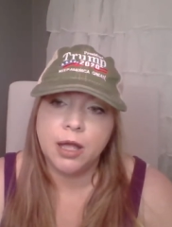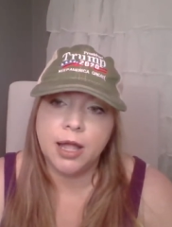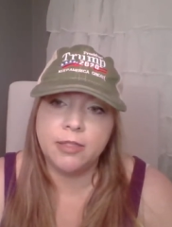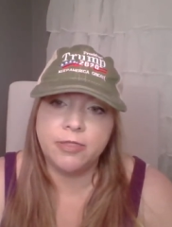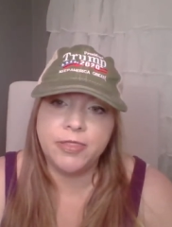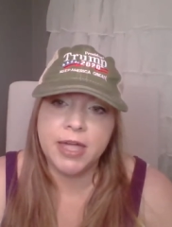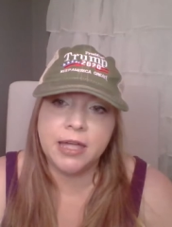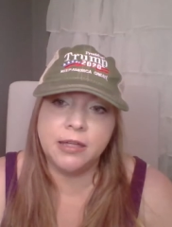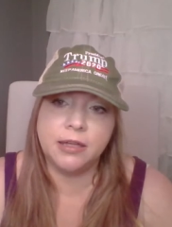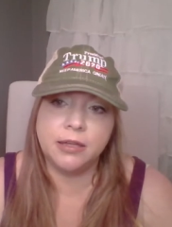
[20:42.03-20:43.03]
I
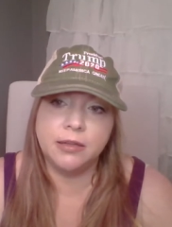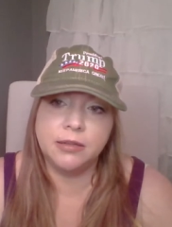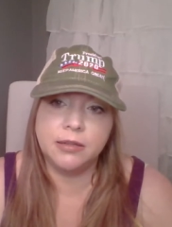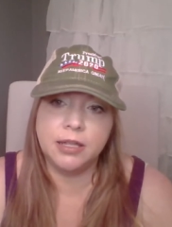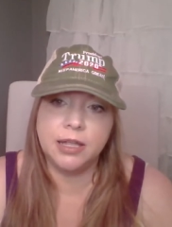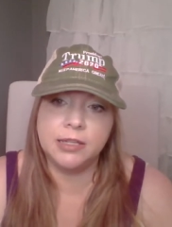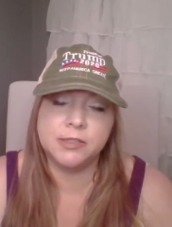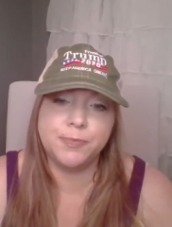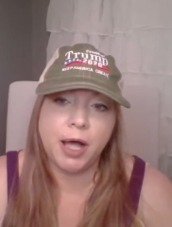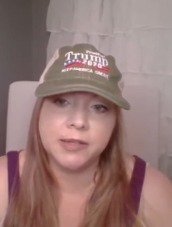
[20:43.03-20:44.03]
think
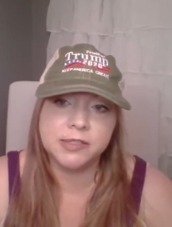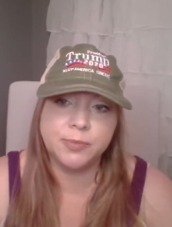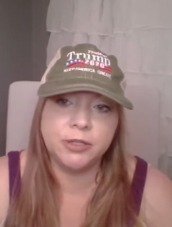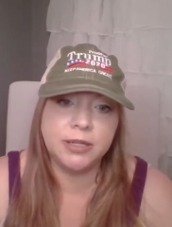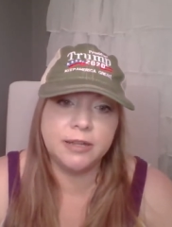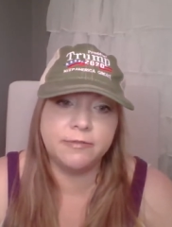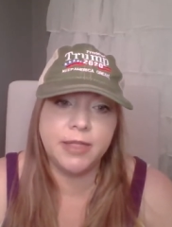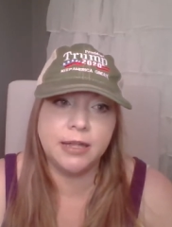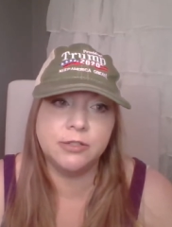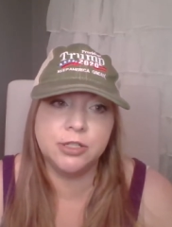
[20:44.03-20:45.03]
it's possible if
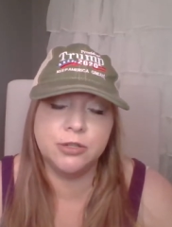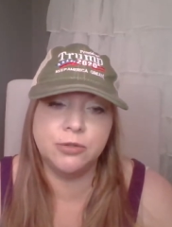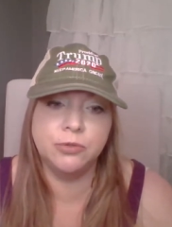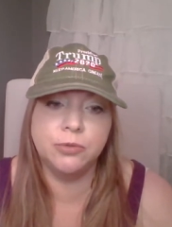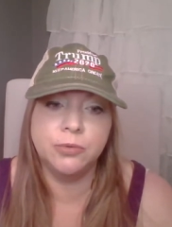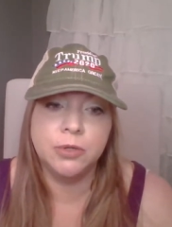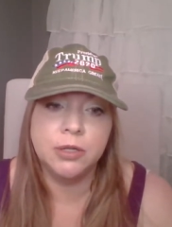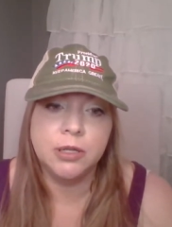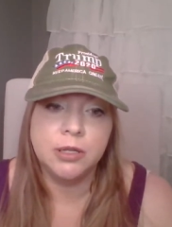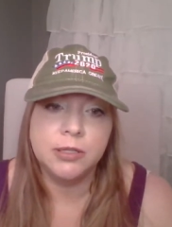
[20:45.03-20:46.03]
they do
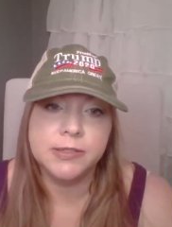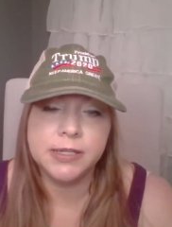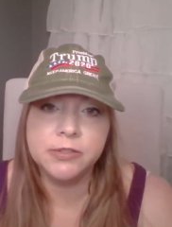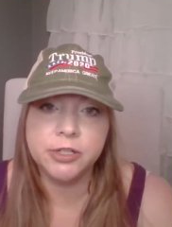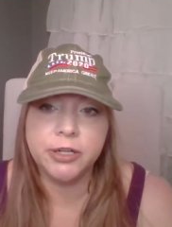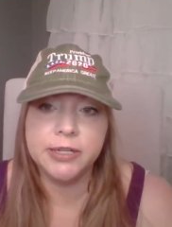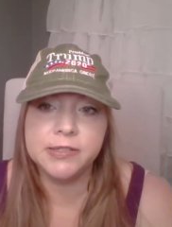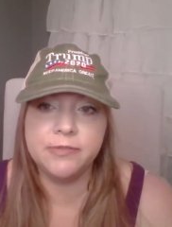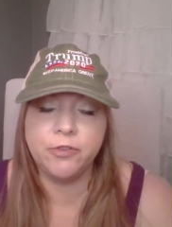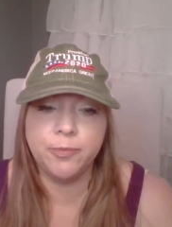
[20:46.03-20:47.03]
censor
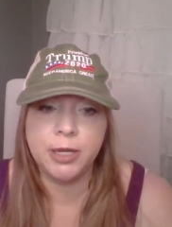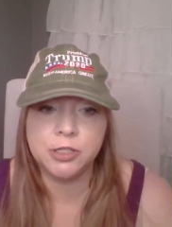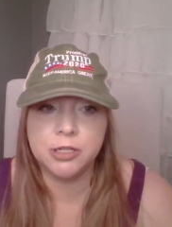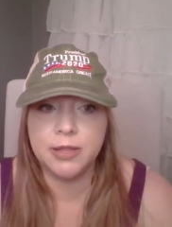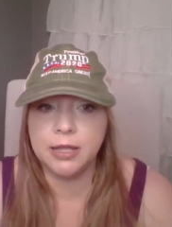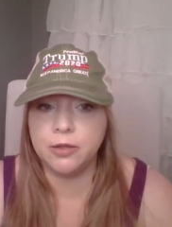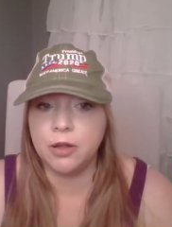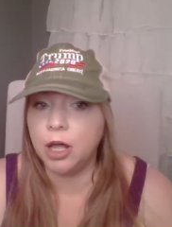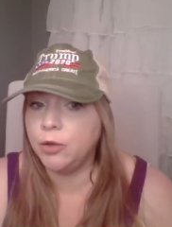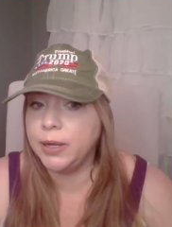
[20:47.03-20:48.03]
his information, they could
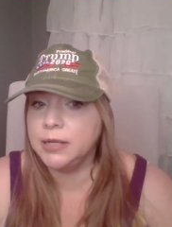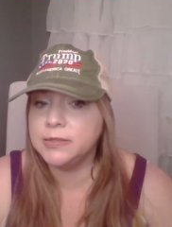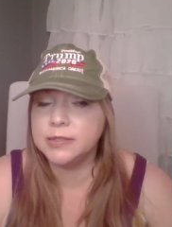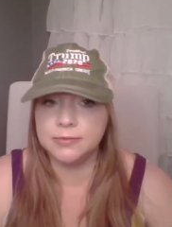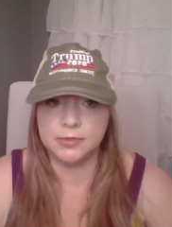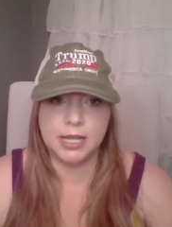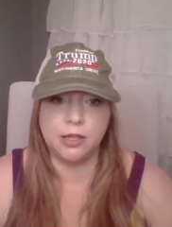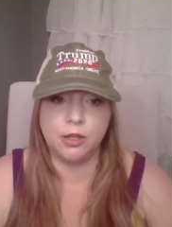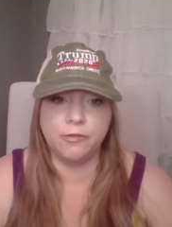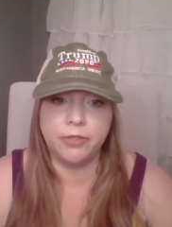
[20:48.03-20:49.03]
always
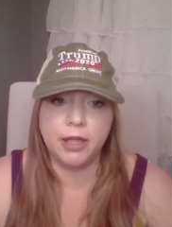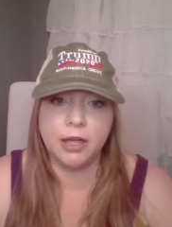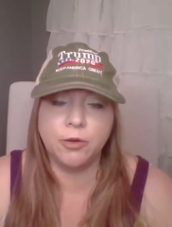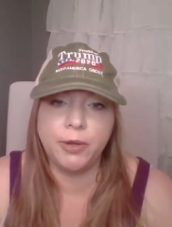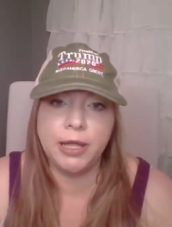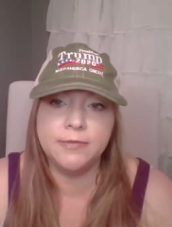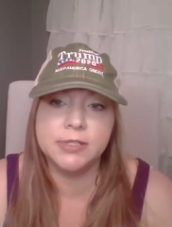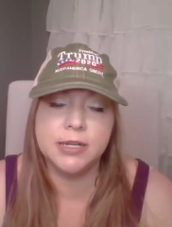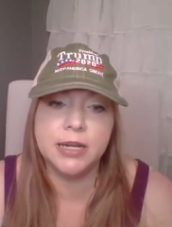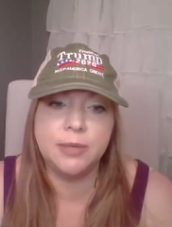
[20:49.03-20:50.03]
take over the
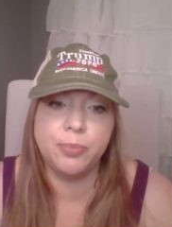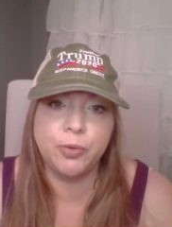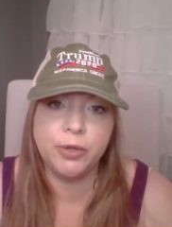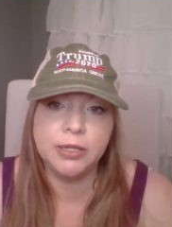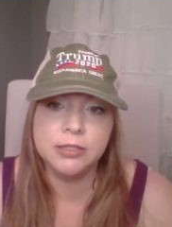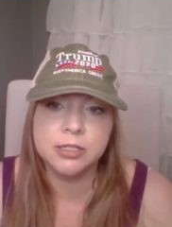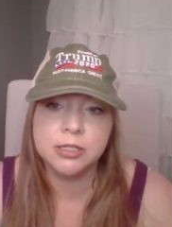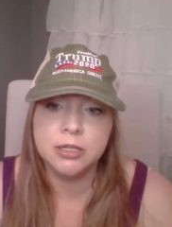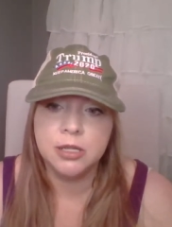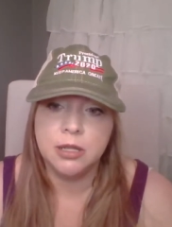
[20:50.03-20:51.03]
airwaves at any point.
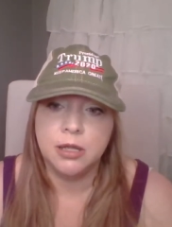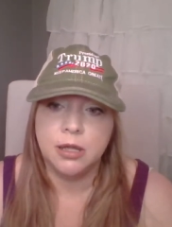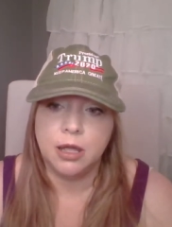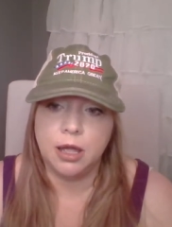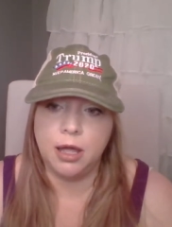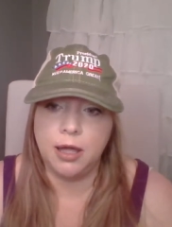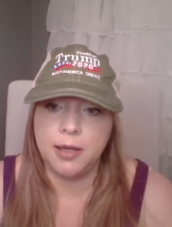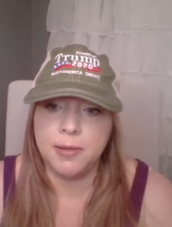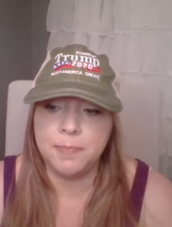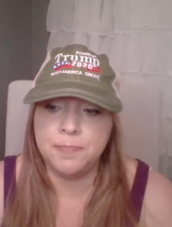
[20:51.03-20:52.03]

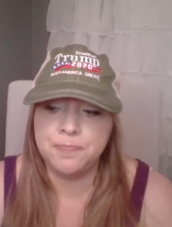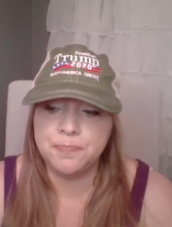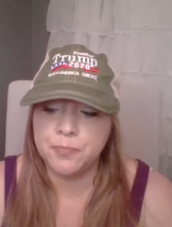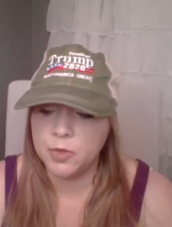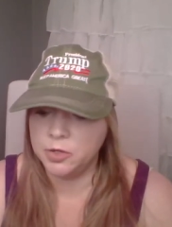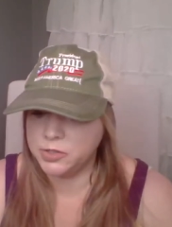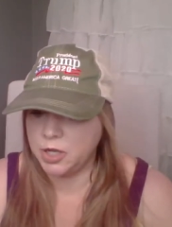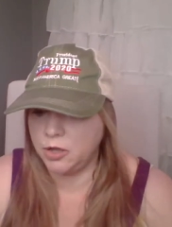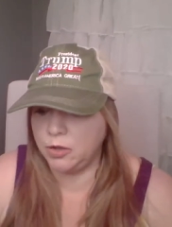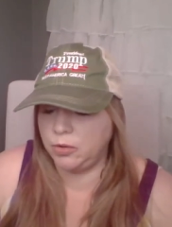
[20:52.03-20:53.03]
Um,
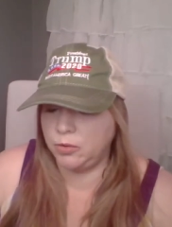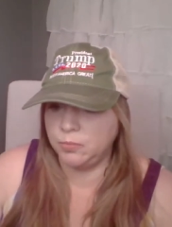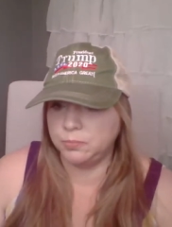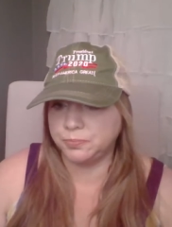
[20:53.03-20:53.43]
so,